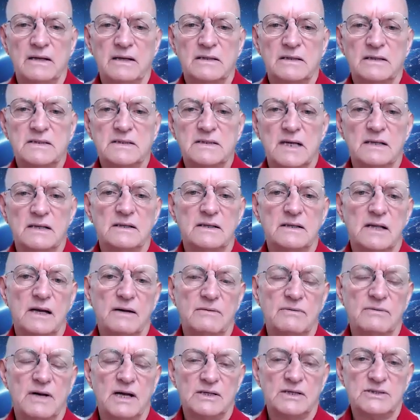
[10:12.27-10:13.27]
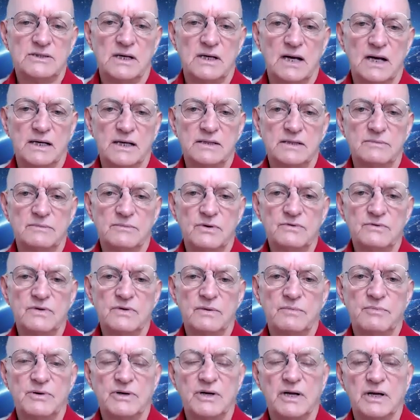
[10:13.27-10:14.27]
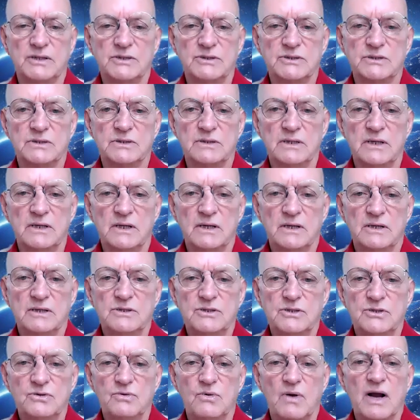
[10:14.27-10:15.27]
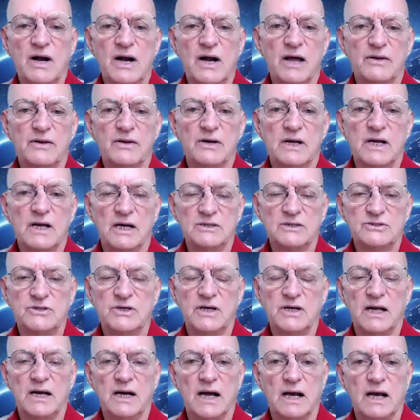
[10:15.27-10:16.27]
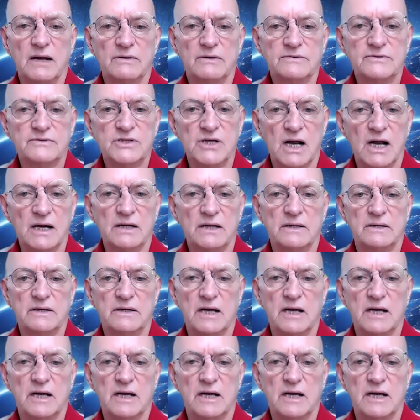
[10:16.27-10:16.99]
said that they would actually like to move their production to another country and out of China.